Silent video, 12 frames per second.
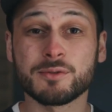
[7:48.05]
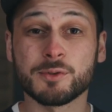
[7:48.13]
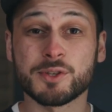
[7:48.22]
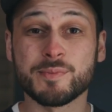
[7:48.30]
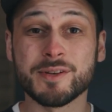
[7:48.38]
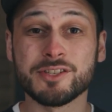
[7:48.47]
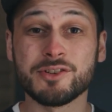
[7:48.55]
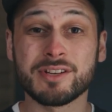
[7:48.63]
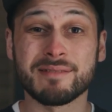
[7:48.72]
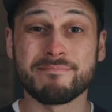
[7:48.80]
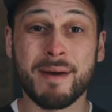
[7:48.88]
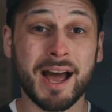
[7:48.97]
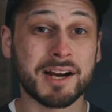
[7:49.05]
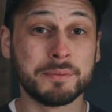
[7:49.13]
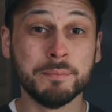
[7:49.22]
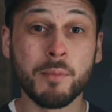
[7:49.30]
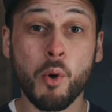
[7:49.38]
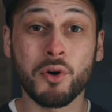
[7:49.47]
which means you can pack
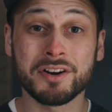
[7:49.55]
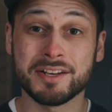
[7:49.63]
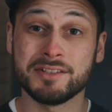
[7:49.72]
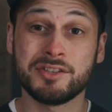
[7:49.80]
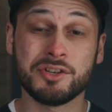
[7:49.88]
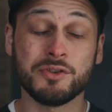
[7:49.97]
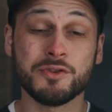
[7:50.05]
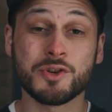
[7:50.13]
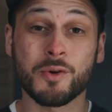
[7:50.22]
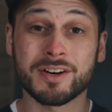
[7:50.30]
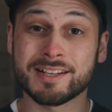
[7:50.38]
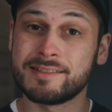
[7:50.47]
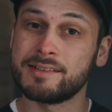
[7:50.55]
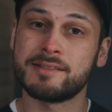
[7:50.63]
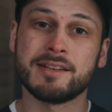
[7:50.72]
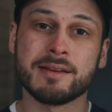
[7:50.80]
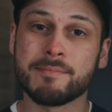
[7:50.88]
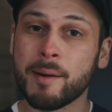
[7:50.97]
more into your
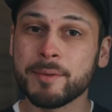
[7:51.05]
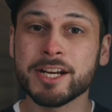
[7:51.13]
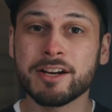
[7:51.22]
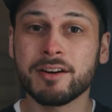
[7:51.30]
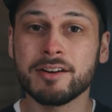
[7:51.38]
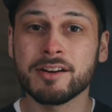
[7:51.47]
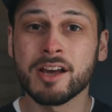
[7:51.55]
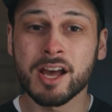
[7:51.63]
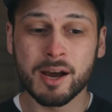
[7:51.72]
existing memory card,